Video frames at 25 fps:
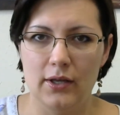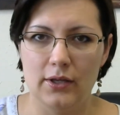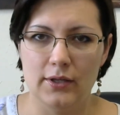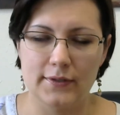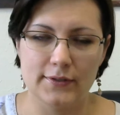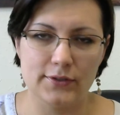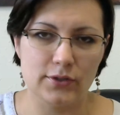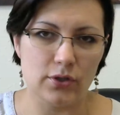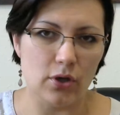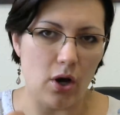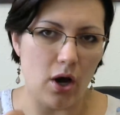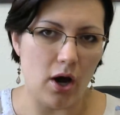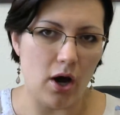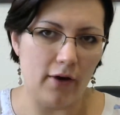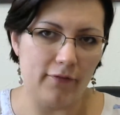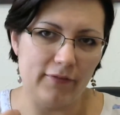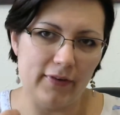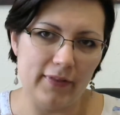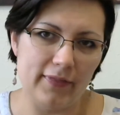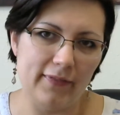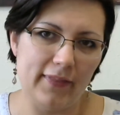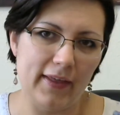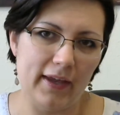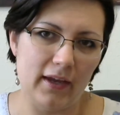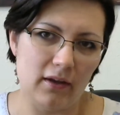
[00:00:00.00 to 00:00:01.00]
So
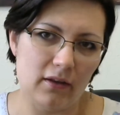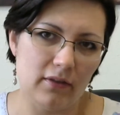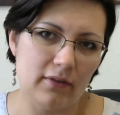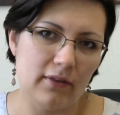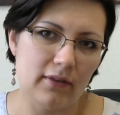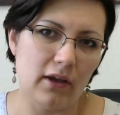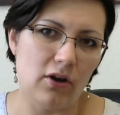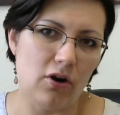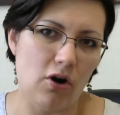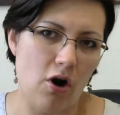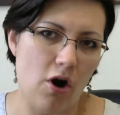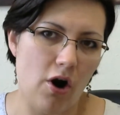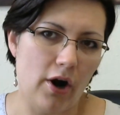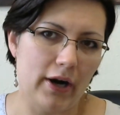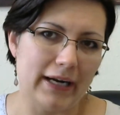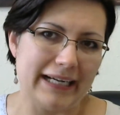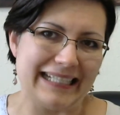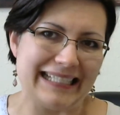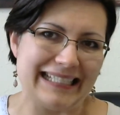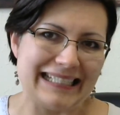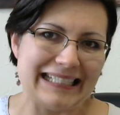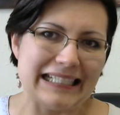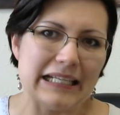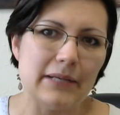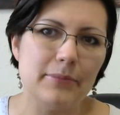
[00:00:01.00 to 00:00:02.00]
often they are
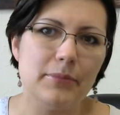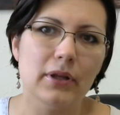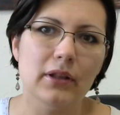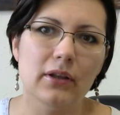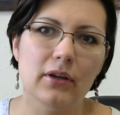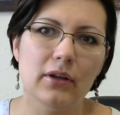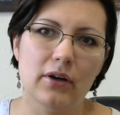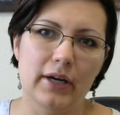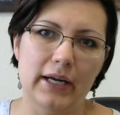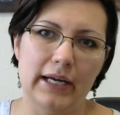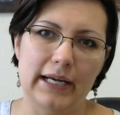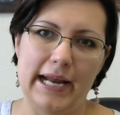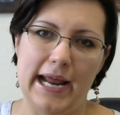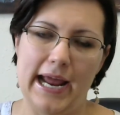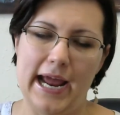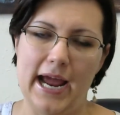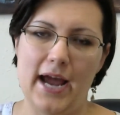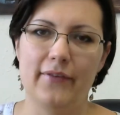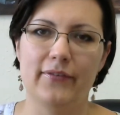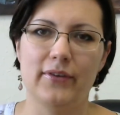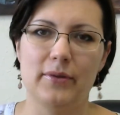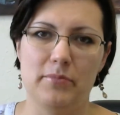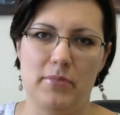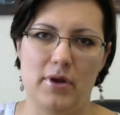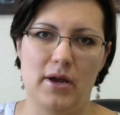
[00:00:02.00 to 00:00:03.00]
similar in
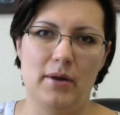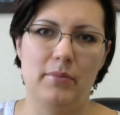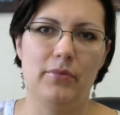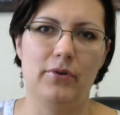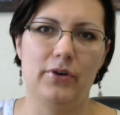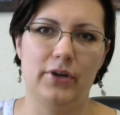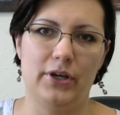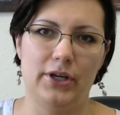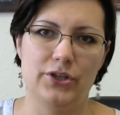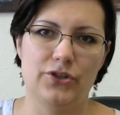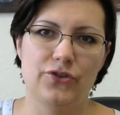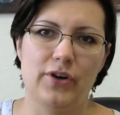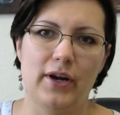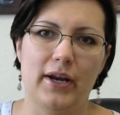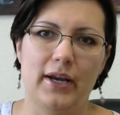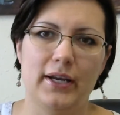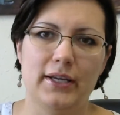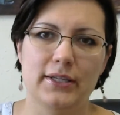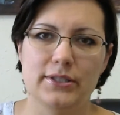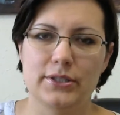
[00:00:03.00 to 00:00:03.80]
heavy memories, right?